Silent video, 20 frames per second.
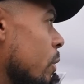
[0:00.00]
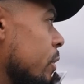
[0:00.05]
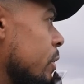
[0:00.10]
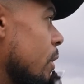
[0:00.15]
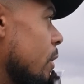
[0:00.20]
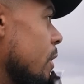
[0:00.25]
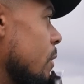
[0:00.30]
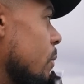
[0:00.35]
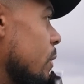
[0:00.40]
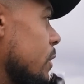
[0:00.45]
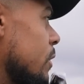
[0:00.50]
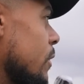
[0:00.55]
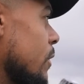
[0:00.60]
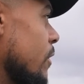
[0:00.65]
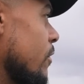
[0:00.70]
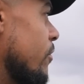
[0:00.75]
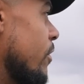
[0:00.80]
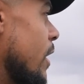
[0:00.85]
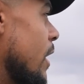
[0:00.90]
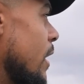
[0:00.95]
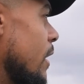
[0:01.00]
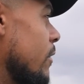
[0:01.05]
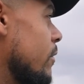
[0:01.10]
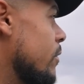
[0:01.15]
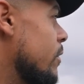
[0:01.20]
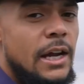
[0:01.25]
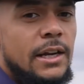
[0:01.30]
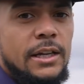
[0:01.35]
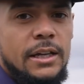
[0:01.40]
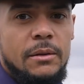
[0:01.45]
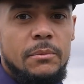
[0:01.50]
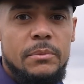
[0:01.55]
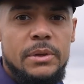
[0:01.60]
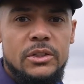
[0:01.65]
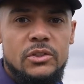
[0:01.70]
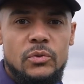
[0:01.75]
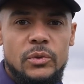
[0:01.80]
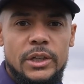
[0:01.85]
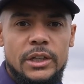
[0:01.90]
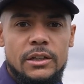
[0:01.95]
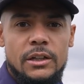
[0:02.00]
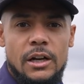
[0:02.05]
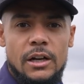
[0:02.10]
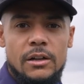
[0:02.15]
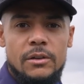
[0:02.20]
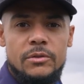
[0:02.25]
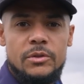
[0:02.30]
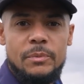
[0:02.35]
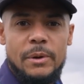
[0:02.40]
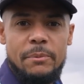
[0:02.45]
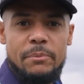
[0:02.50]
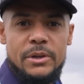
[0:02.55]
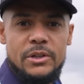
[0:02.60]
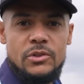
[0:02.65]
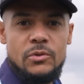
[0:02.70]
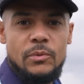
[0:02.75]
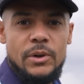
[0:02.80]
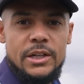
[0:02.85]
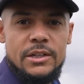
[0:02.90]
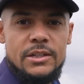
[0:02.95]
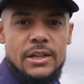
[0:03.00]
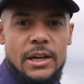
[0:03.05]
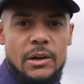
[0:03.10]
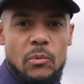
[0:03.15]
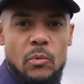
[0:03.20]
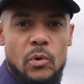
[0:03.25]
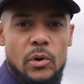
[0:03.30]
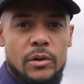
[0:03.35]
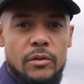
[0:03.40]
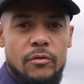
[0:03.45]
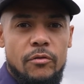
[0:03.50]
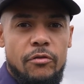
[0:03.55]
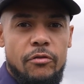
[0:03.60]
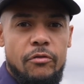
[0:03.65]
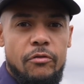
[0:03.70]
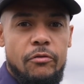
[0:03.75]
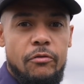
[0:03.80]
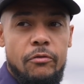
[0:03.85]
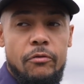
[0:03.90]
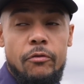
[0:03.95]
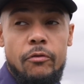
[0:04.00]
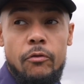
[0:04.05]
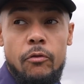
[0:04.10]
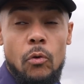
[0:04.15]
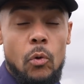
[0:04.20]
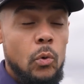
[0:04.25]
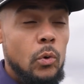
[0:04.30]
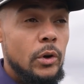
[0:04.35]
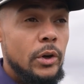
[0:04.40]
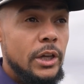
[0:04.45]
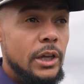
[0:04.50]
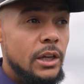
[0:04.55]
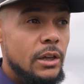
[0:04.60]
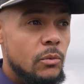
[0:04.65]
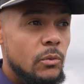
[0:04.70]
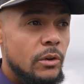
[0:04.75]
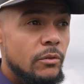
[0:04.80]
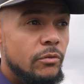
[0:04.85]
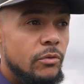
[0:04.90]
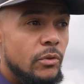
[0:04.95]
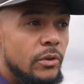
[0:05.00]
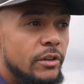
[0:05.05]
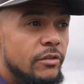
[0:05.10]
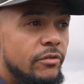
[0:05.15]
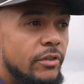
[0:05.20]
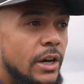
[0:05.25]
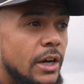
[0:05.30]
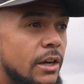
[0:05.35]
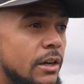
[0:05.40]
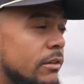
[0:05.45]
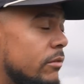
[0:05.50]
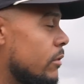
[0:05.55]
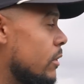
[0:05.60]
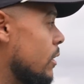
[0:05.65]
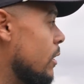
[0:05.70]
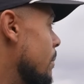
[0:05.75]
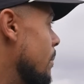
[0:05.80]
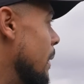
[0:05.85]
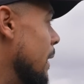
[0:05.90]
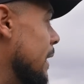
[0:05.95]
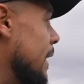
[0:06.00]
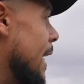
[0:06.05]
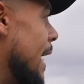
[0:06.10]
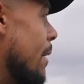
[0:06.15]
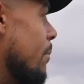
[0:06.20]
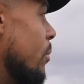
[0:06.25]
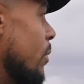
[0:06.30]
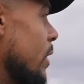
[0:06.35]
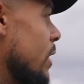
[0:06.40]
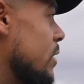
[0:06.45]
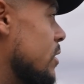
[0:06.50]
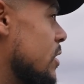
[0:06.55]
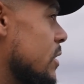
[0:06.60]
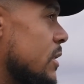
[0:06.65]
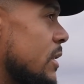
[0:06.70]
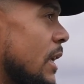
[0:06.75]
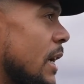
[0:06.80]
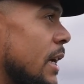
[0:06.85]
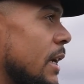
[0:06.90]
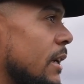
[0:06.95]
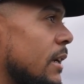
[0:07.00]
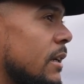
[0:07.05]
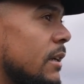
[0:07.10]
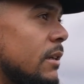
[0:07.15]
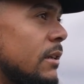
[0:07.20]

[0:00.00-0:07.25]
130, 135, kind of in between clubs. My pitching wedge is like 140, 145. My gap wedge is like